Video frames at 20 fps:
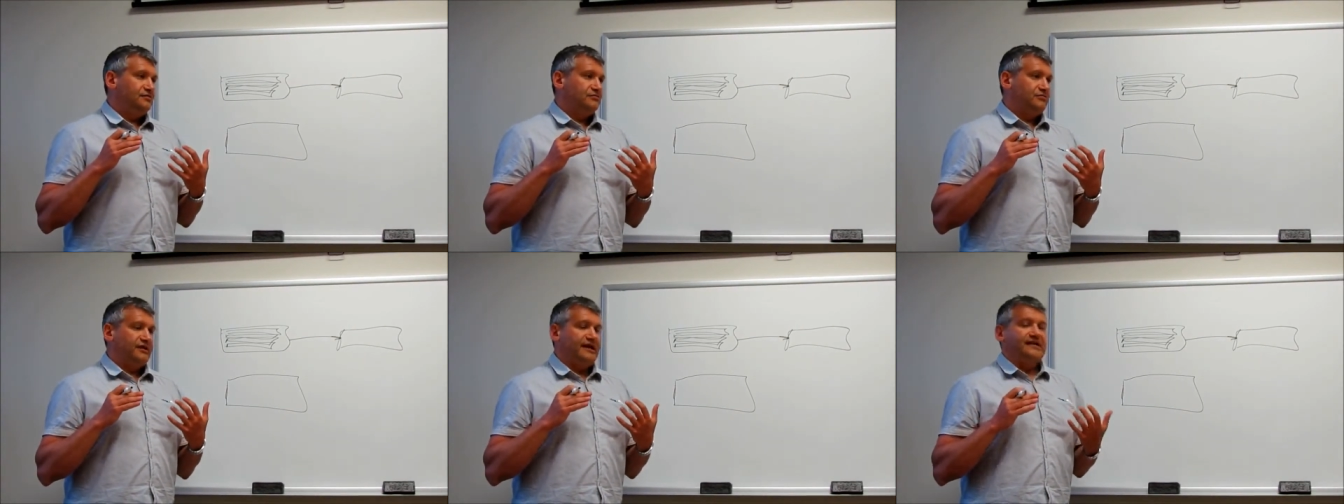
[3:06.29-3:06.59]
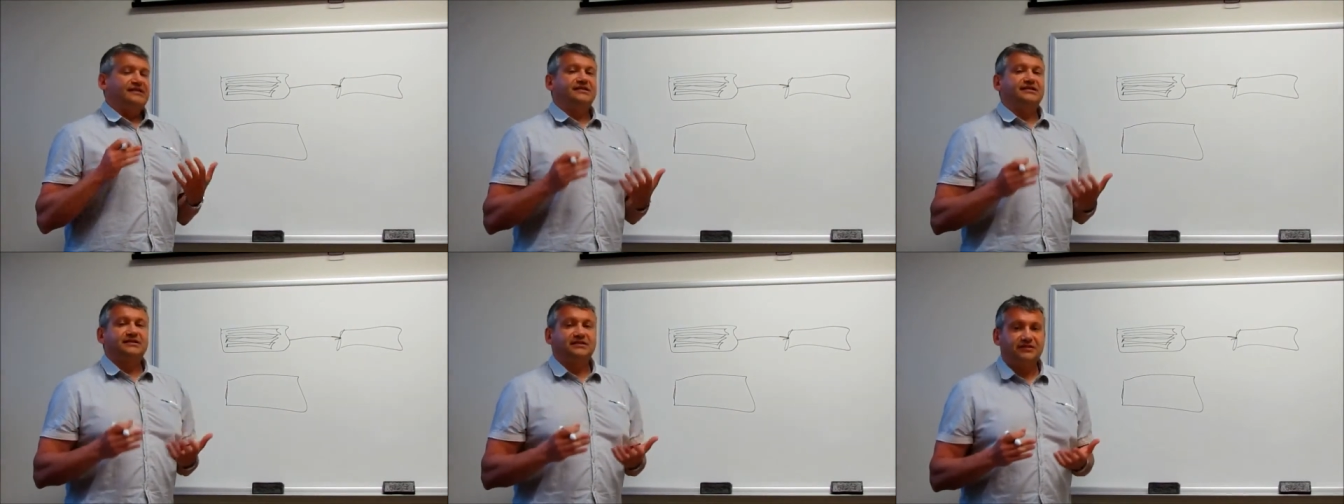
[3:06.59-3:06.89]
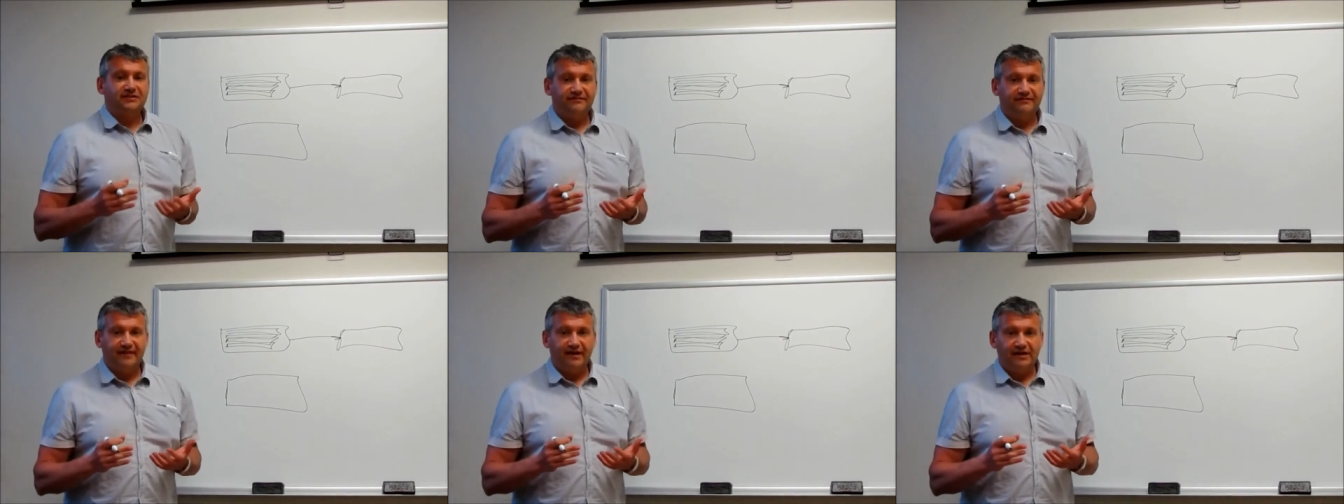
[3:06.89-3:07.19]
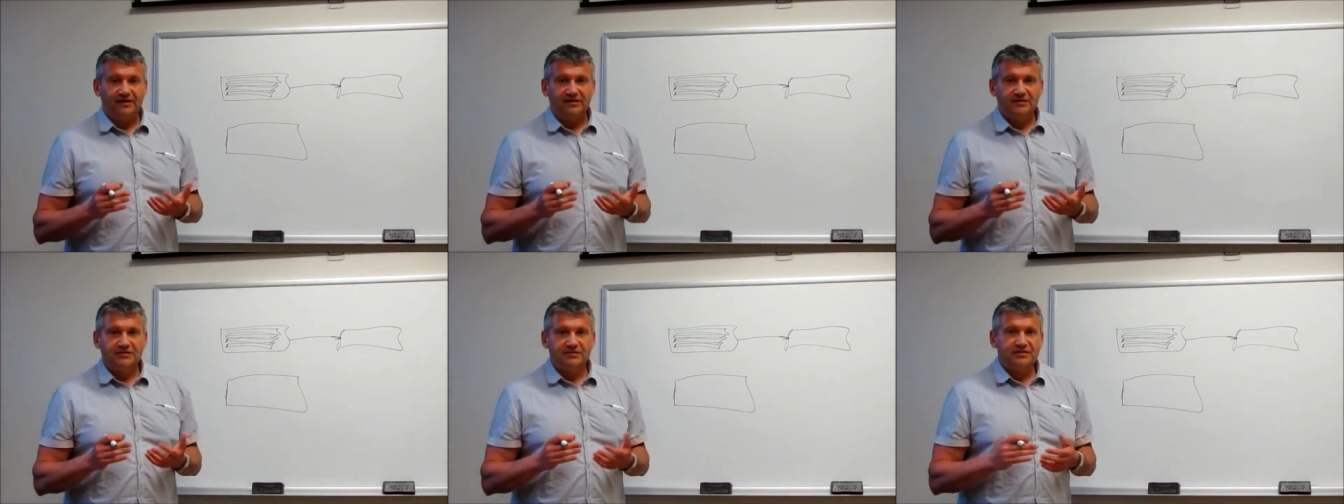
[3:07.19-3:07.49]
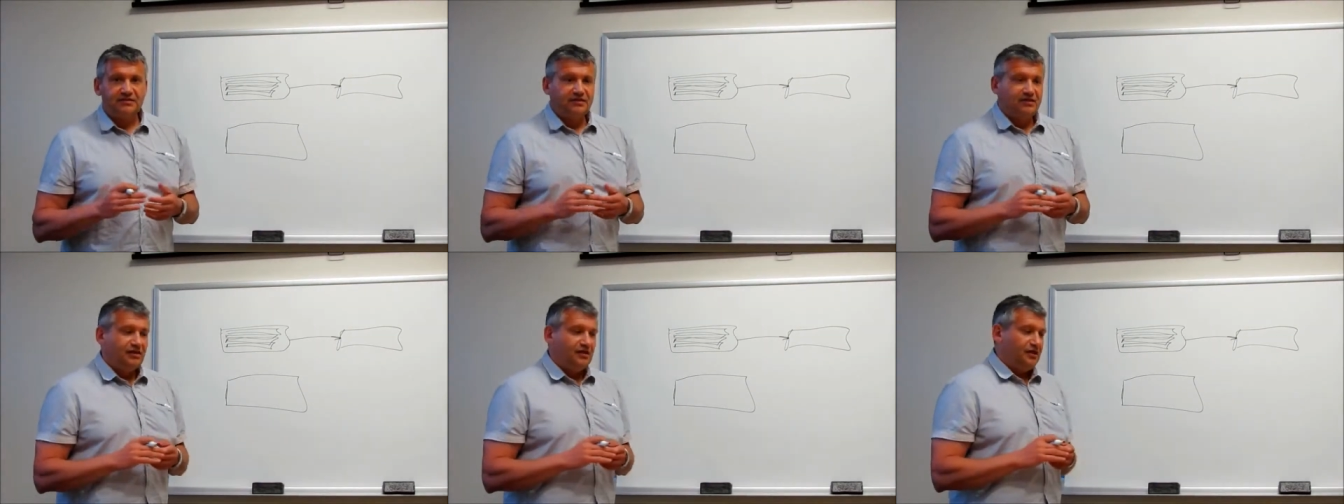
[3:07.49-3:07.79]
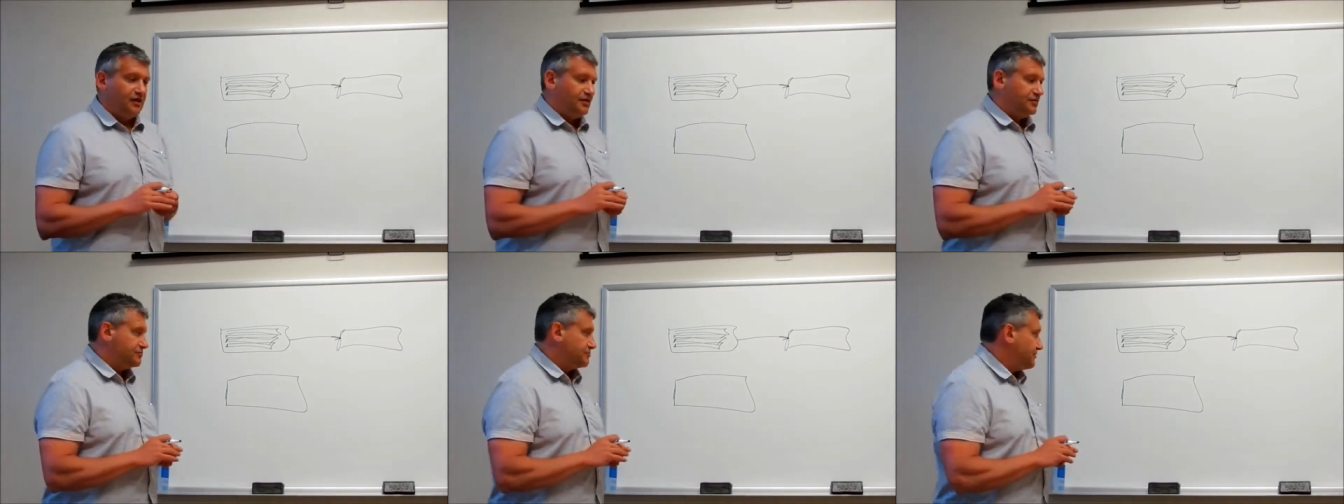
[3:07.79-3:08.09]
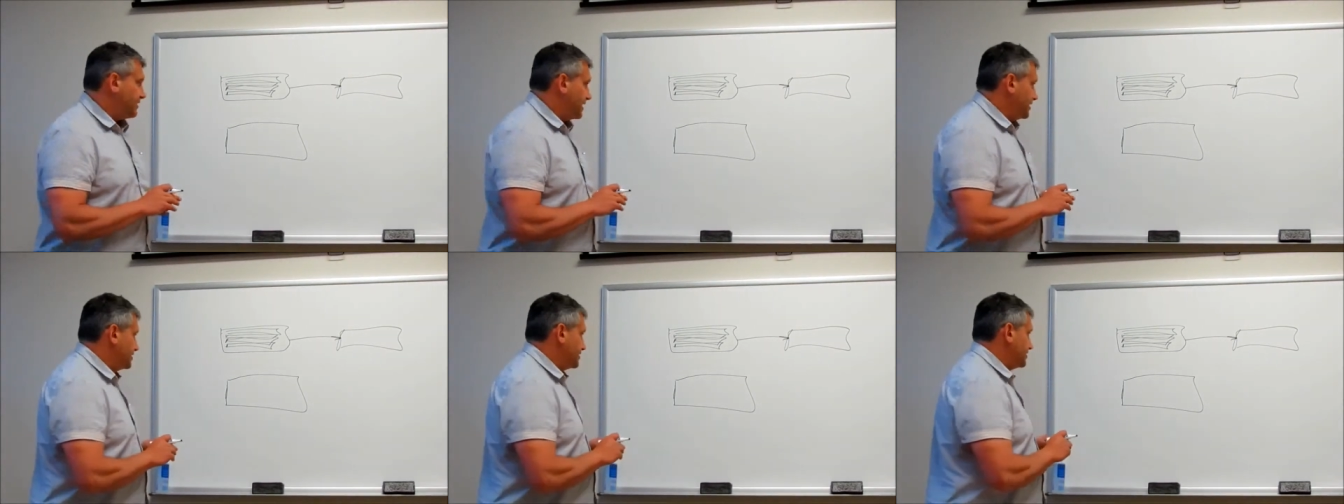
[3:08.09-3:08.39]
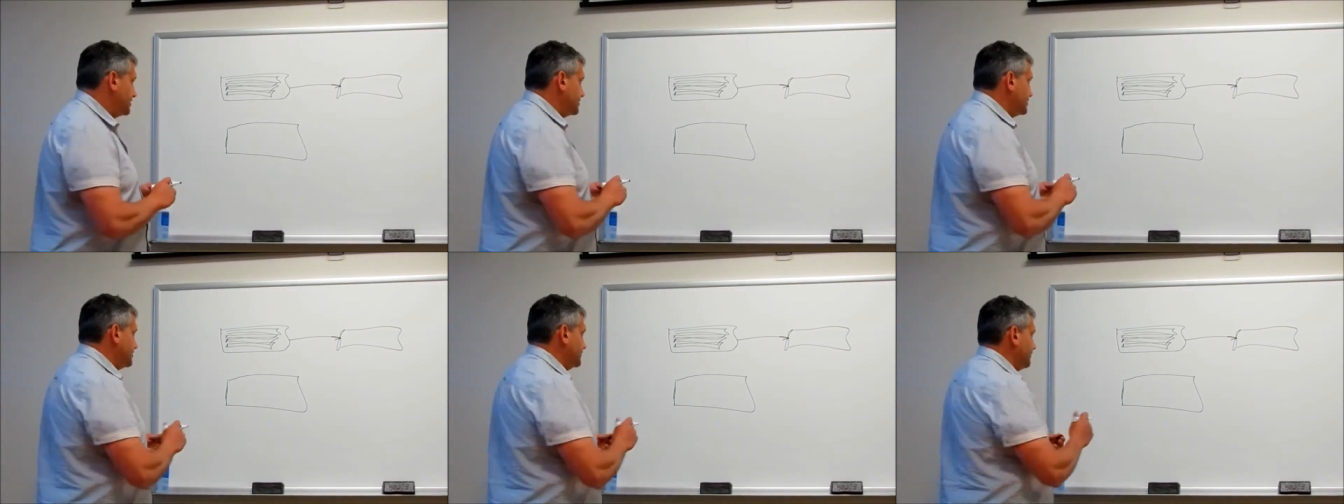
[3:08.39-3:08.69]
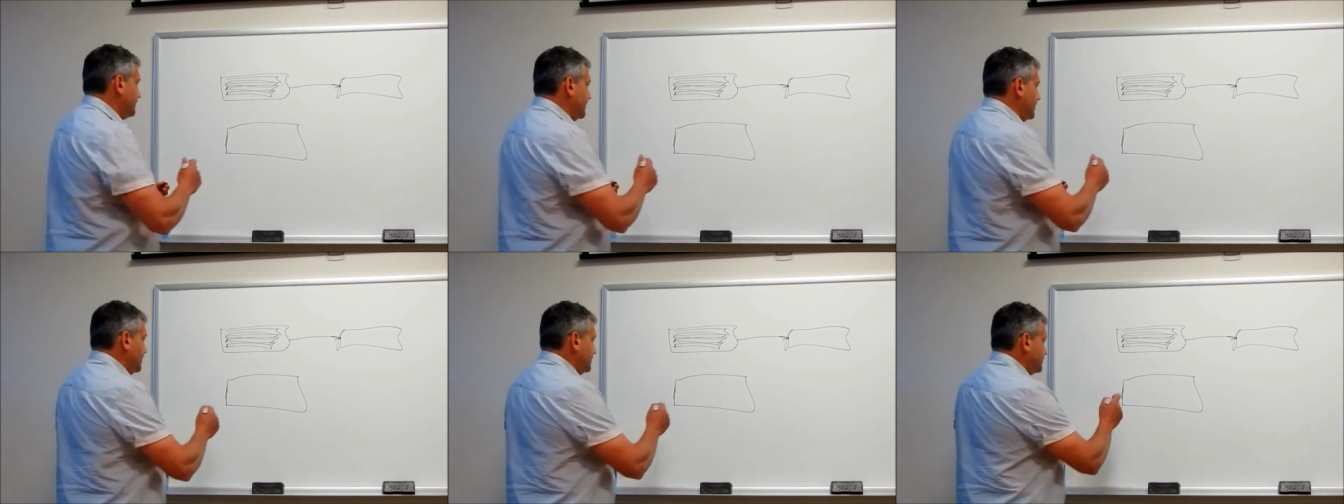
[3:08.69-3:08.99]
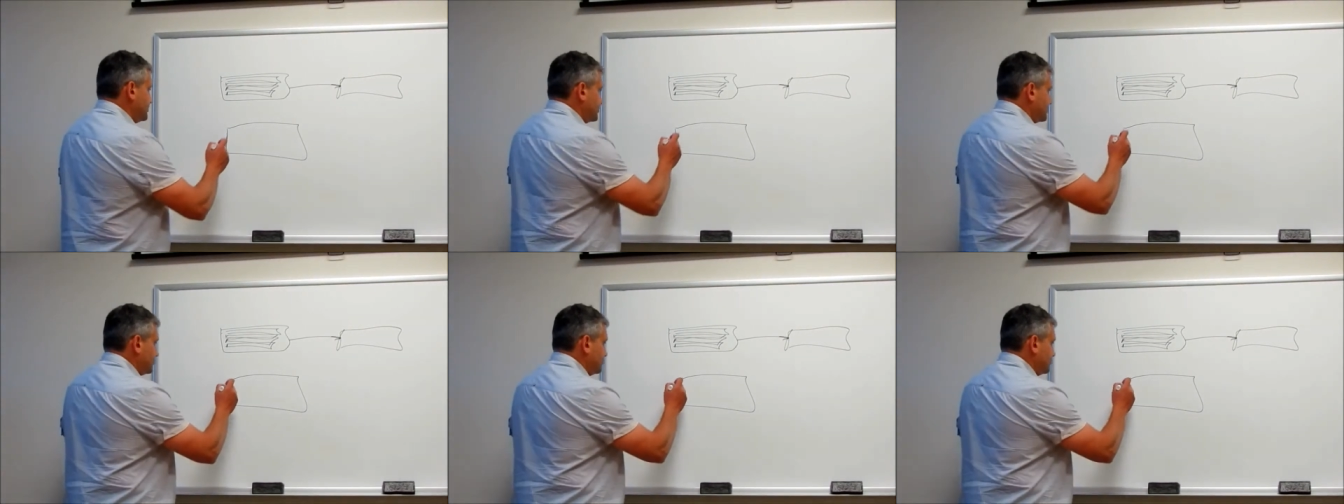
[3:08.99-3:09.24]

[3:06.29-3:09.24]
writing device. And writing device